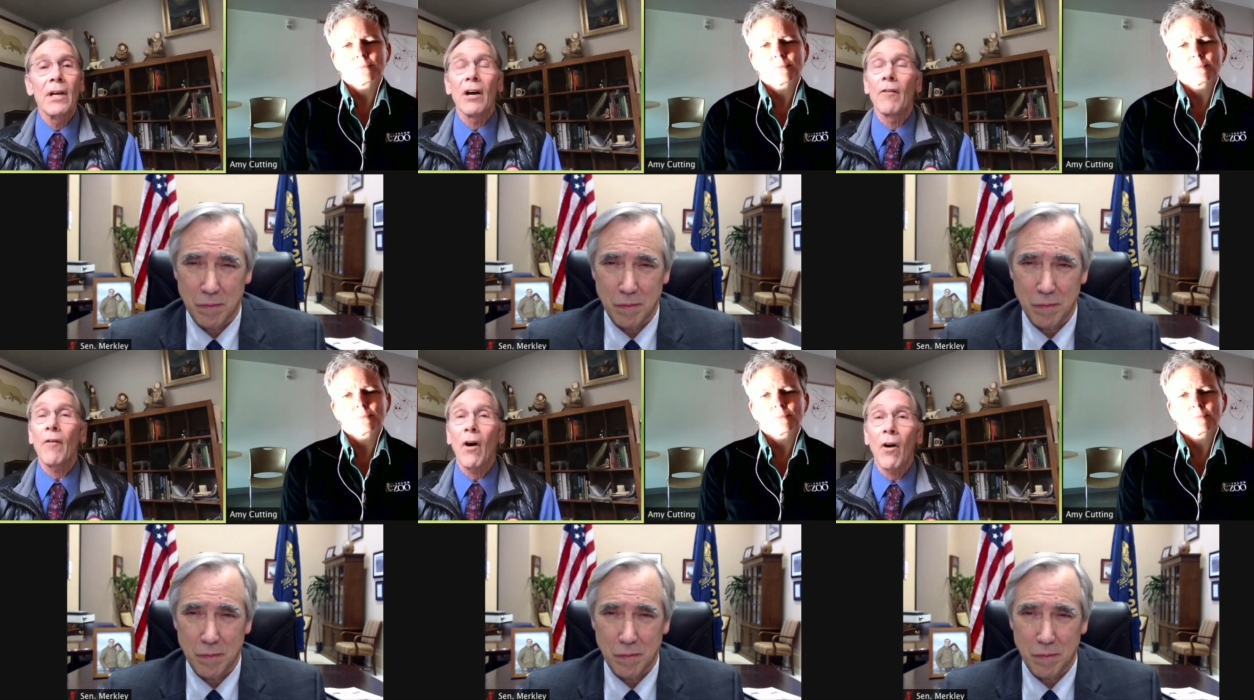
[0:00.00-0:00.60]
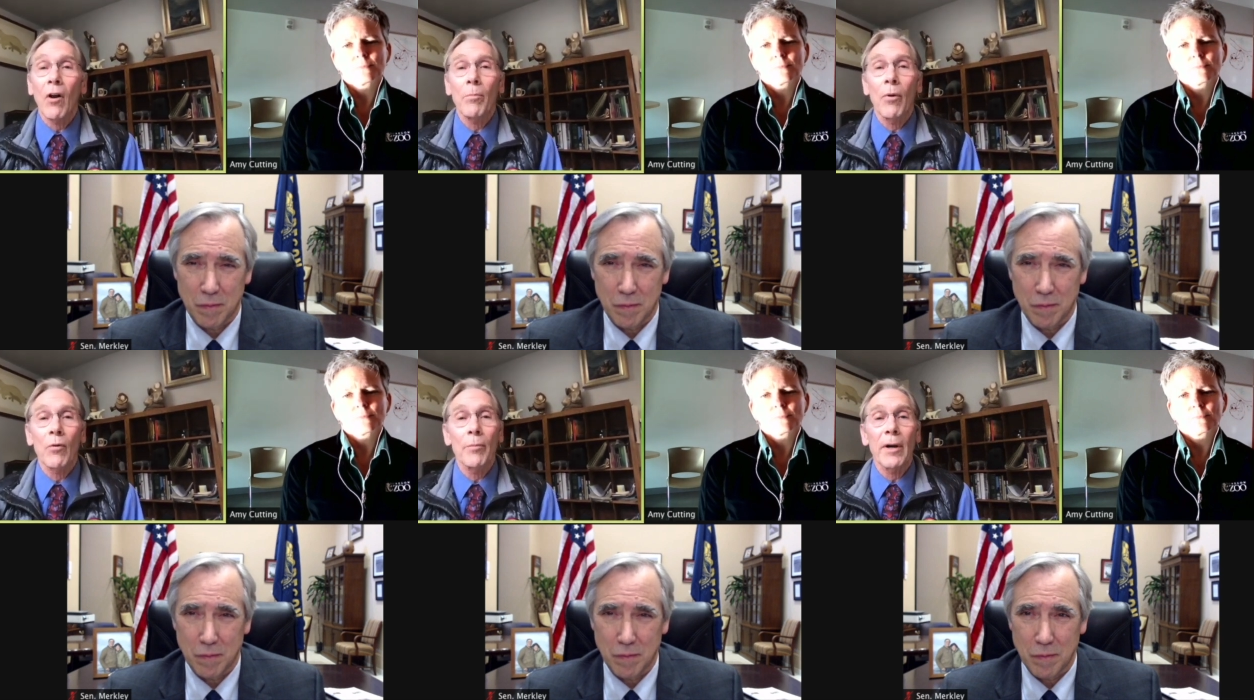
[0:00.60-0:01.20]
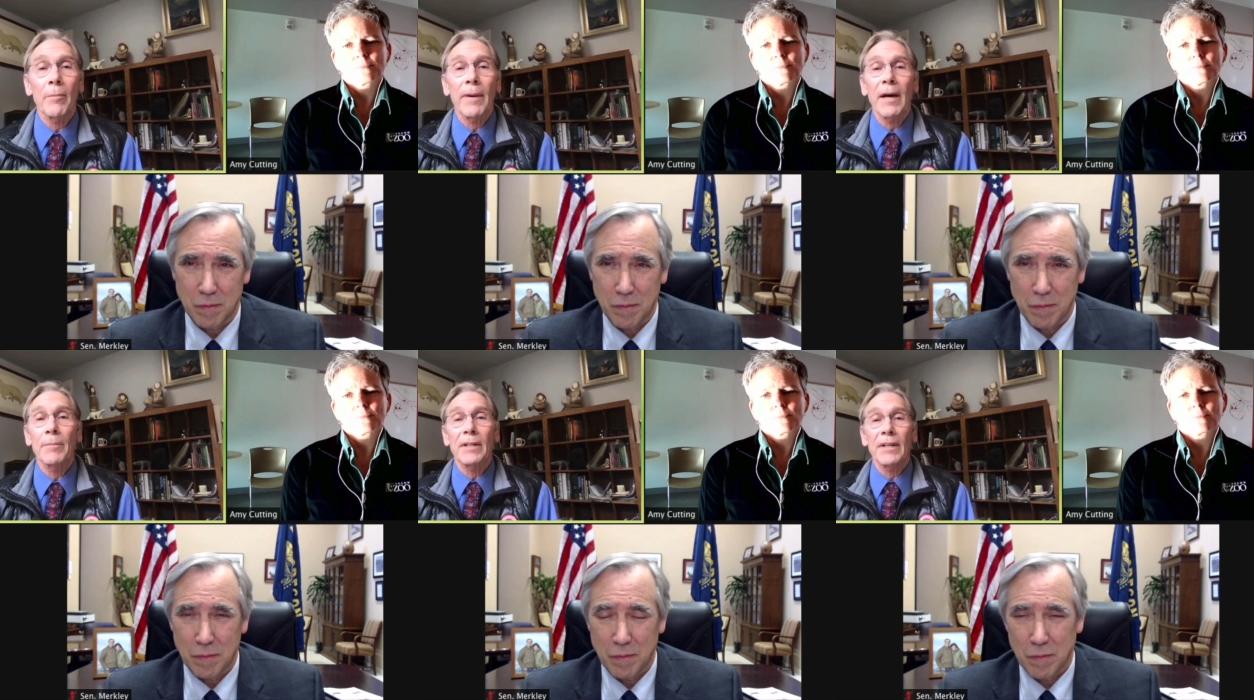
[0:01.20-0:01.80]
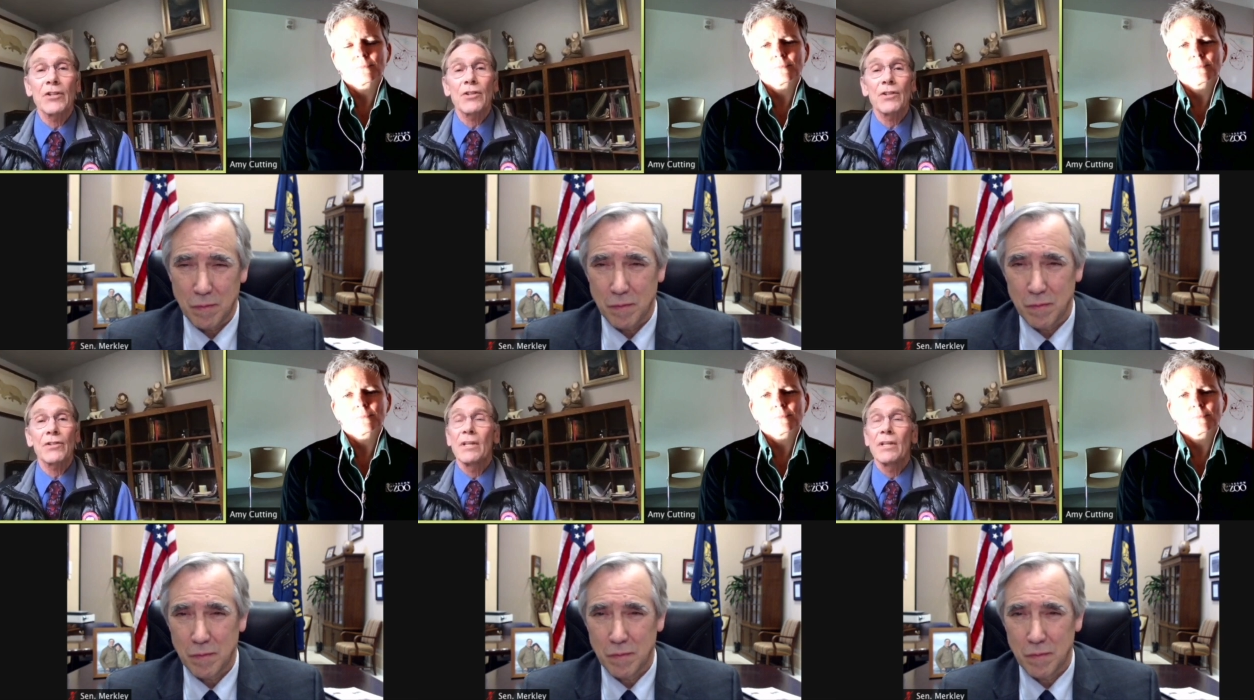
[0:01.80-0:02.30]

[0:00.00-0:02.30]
Speaker 1: of all polar bear populations.